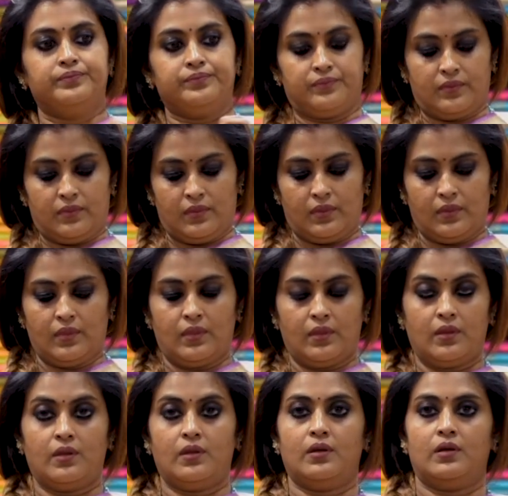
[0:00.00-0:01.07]

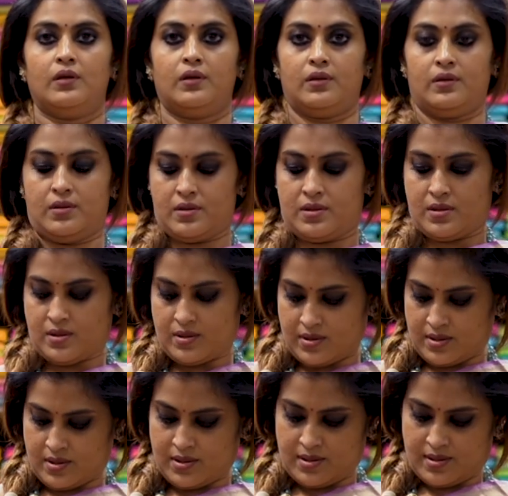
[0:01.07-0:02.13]

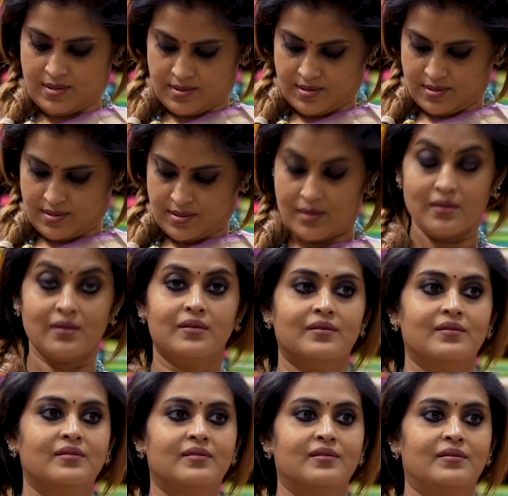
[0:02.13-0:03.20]

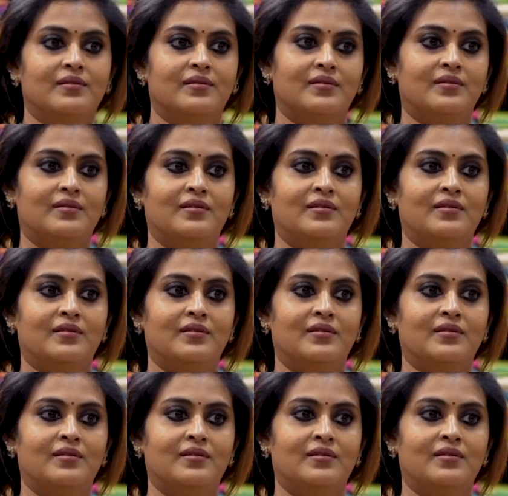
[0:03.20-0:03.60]
[no speech]